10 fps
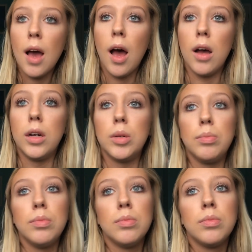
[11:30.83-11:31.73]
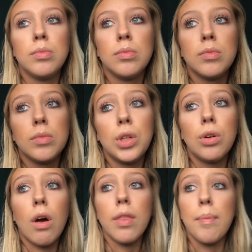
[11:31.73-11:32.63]
you
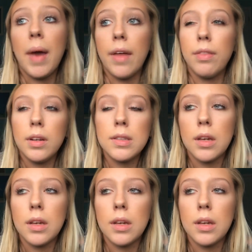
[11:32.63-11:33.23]
know, all the bad things